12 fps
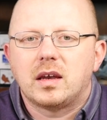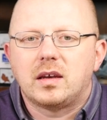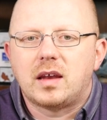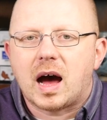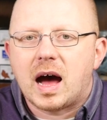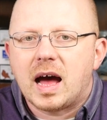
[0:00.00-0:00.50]

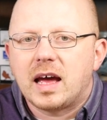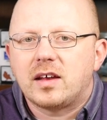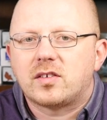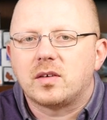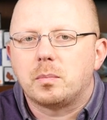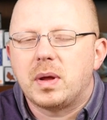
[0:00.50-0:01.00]

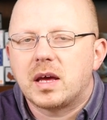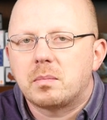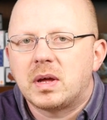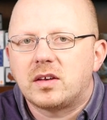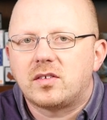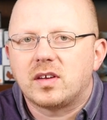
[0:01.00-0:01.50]
dyes and
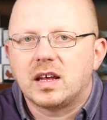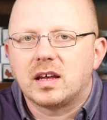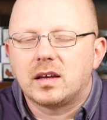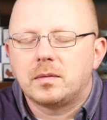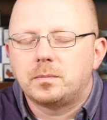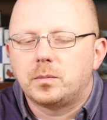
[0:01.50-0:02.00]
pigments
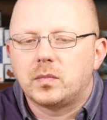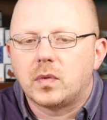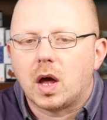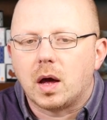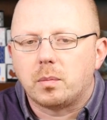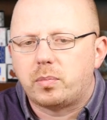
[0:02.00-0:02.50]
in,
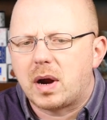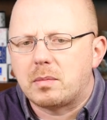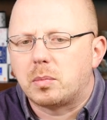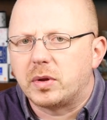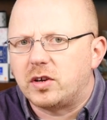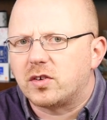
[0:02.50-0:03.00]

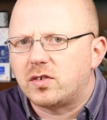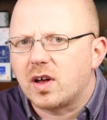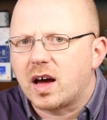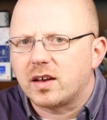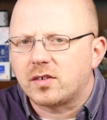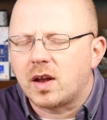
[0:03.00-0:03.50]
probably just
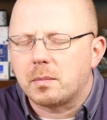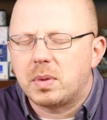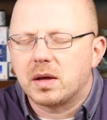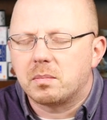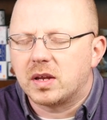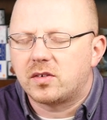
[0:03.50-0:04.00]
dyes, not
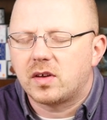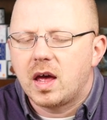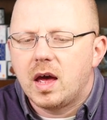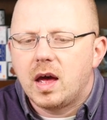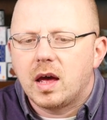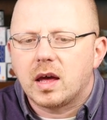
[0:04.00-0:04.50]
pigments,
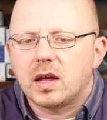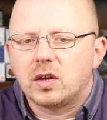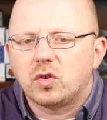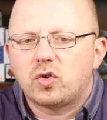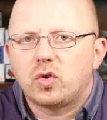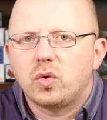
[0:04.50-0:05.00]

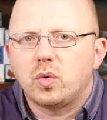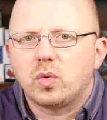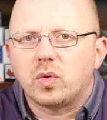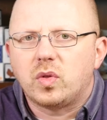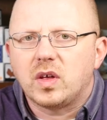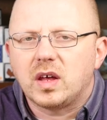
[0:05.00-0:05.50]
into
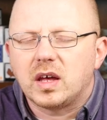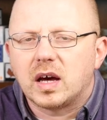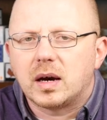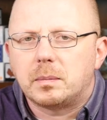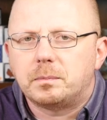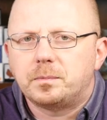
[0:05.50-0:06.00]
the
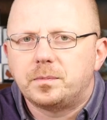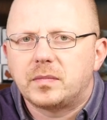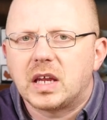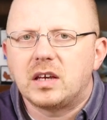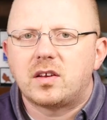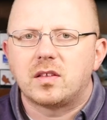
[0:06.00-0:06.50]

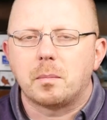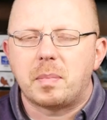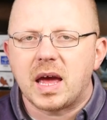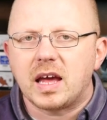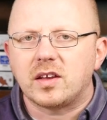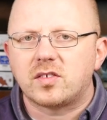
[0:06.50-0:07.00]

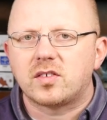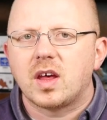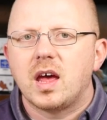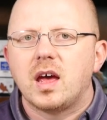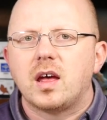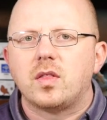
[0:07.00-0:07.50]
base,
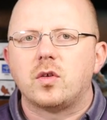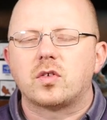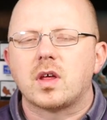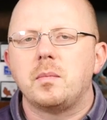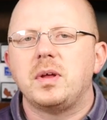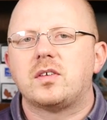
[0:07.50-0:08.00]
there's
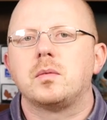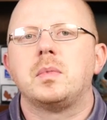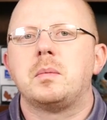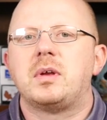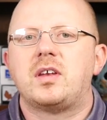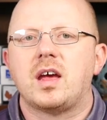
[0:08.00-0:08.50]
going to be some
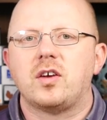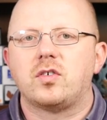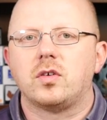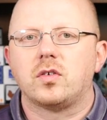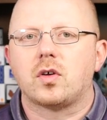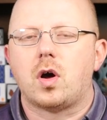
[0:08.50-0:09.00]

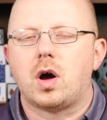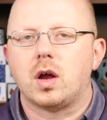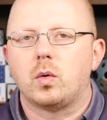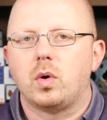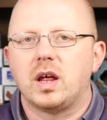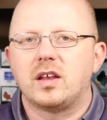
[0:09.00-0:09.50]
limitations
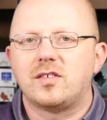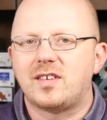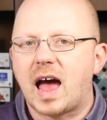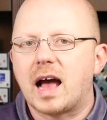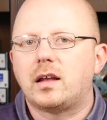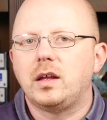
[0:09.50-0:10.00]
on
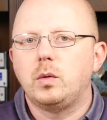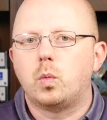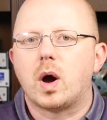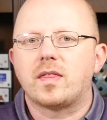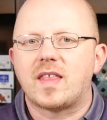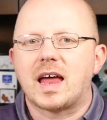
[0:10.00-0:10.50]
exactly
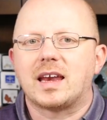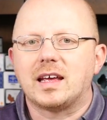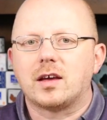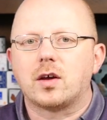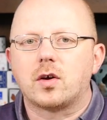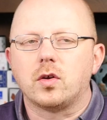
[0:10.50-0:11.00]
what that
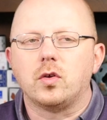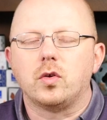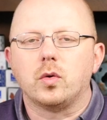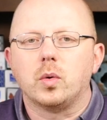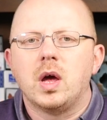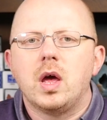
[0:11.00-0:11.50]
ink can
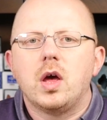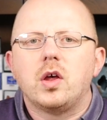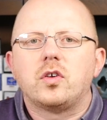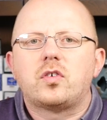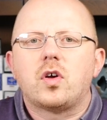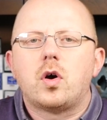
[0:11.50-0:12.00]
do.
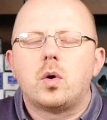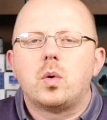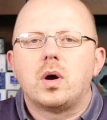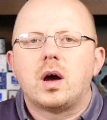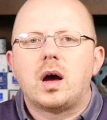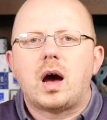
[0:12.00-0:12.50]

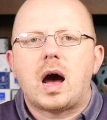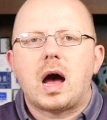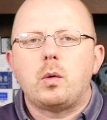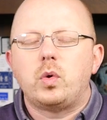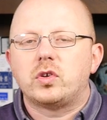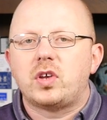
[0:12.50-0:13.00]
So
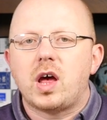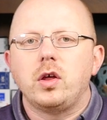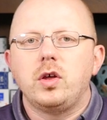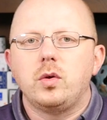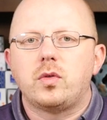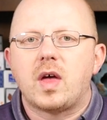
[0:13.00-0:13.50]
I will tell
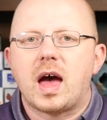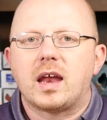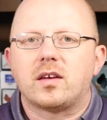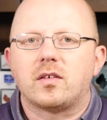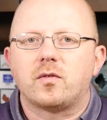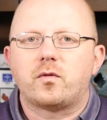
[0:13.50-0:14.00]
you
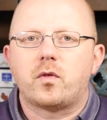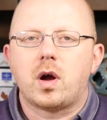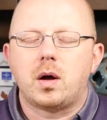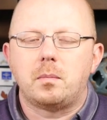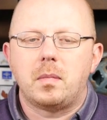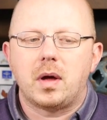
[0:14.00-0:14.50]
that
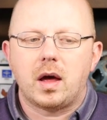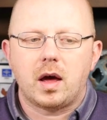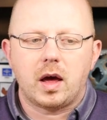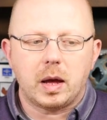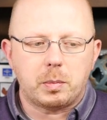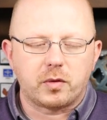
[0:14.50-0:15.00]
from
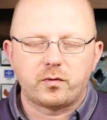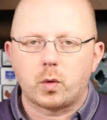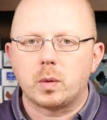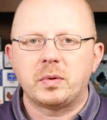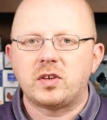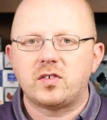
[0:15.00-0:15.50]
a
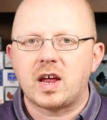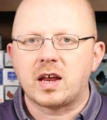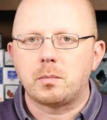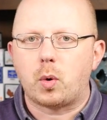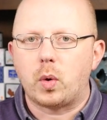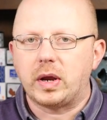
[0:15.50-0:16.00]
performance
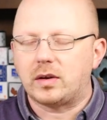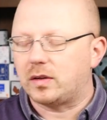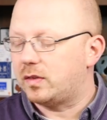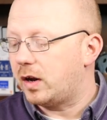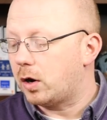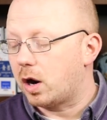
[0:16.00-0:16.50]
standpoint,
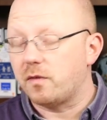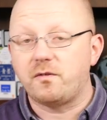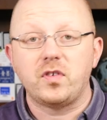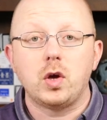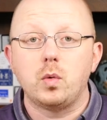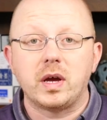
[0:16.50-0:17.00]
there are
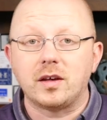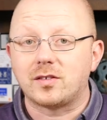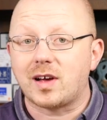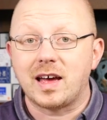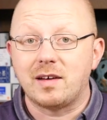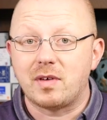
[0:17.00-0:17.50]
few
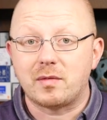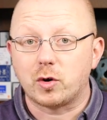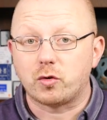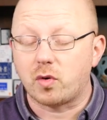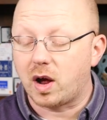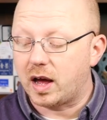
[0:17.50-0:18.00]
inks I have ever
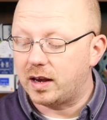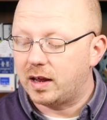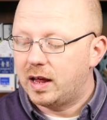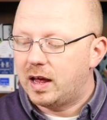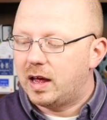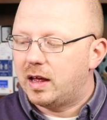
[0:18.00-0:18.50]
tried
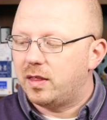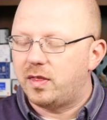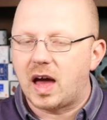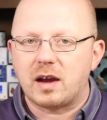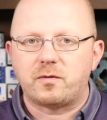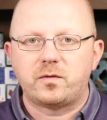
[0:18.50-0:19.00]

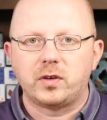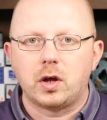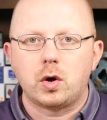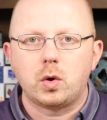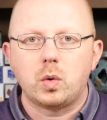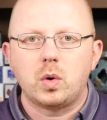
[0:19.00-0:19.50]
that
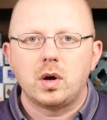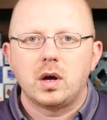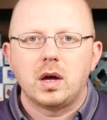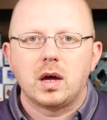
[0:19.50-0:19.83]
flow